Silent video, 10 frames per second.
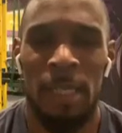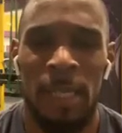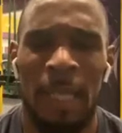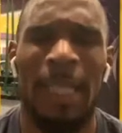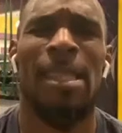
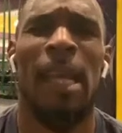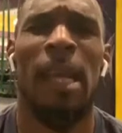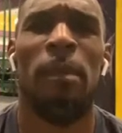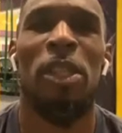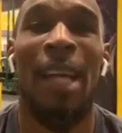I think that's his
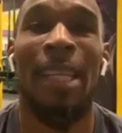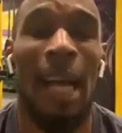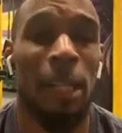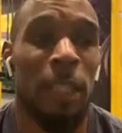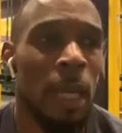name, John
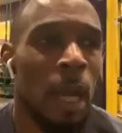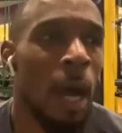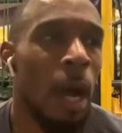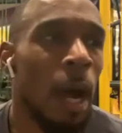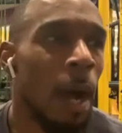Dollard.
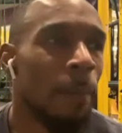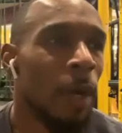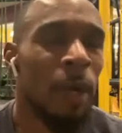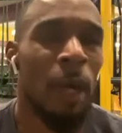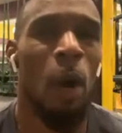A
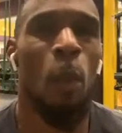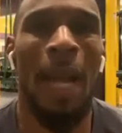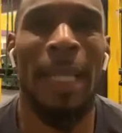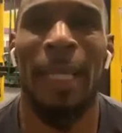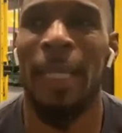
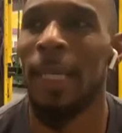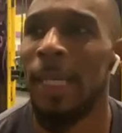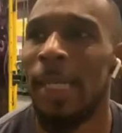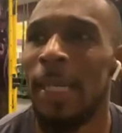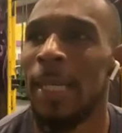white
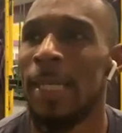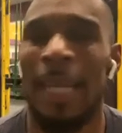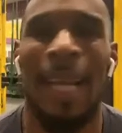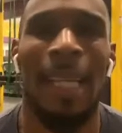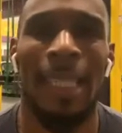
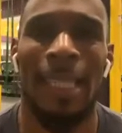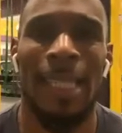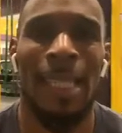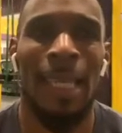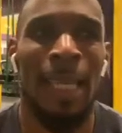
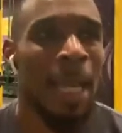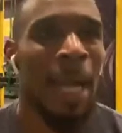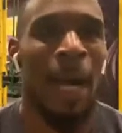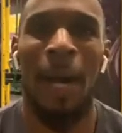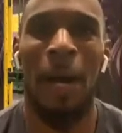psychologist.
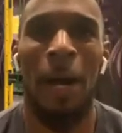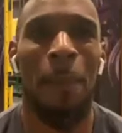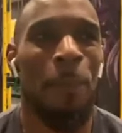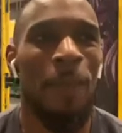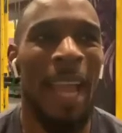
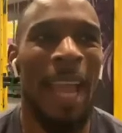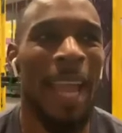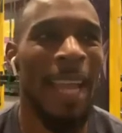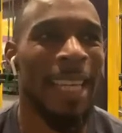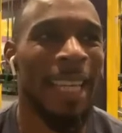
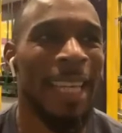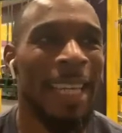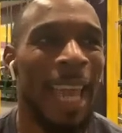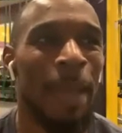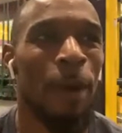And he
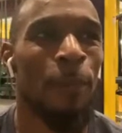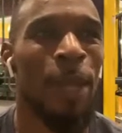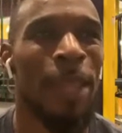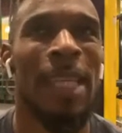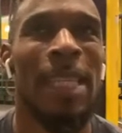came up
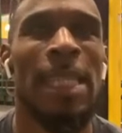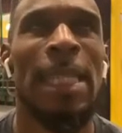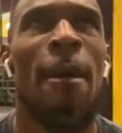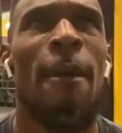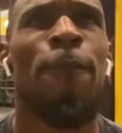with this
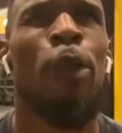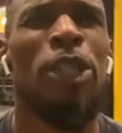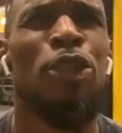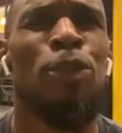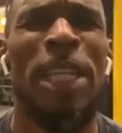
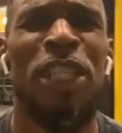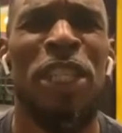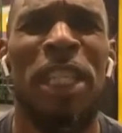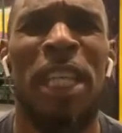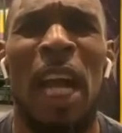
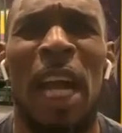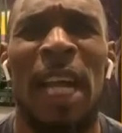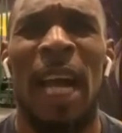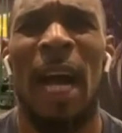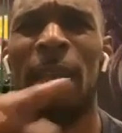frustration
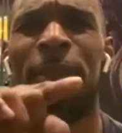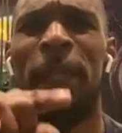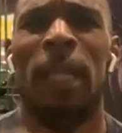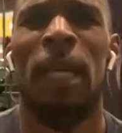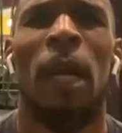
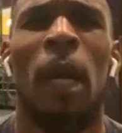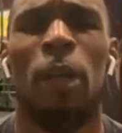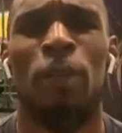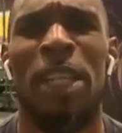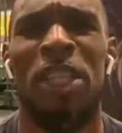hyphen
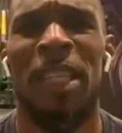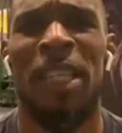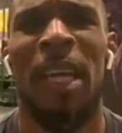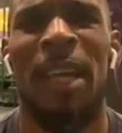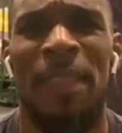
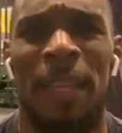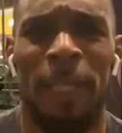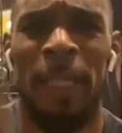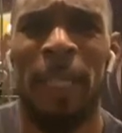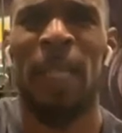aggression
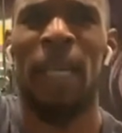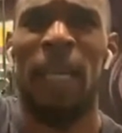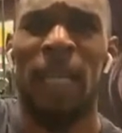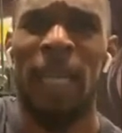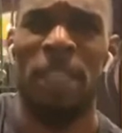theory.
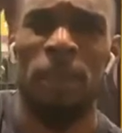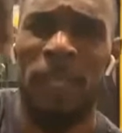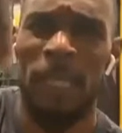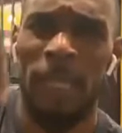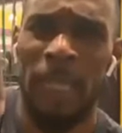It should
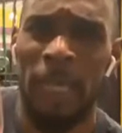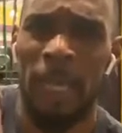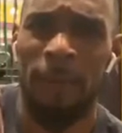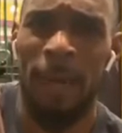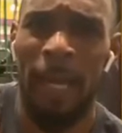be a link
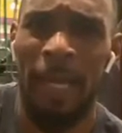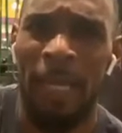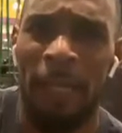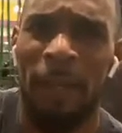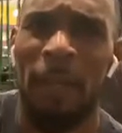right
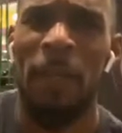here.